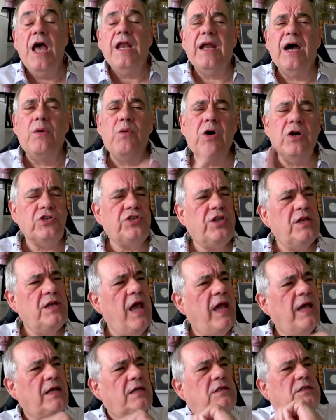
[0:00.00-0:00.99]
Now, what's the
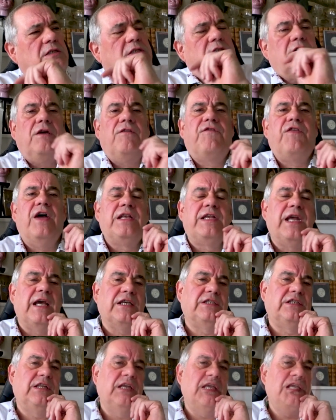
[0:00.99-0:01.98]
next
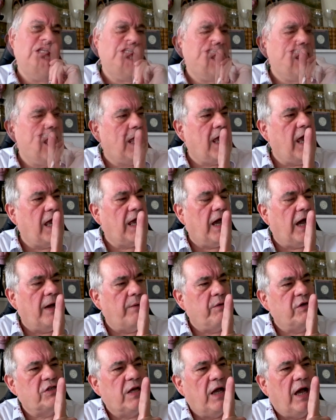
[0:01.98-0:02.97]
fantastic gig I
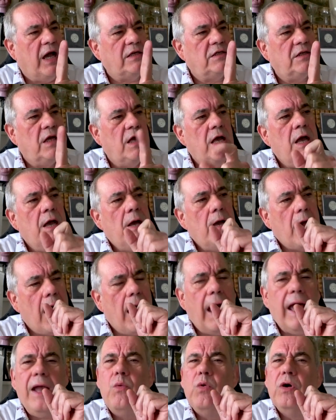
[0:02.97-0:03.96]
was at?
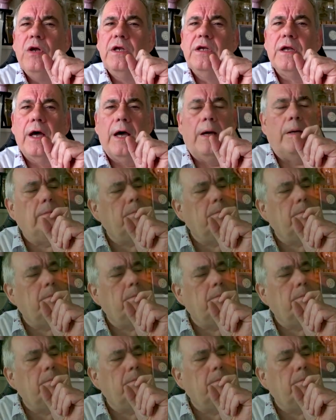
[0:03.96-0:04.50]
I wonder.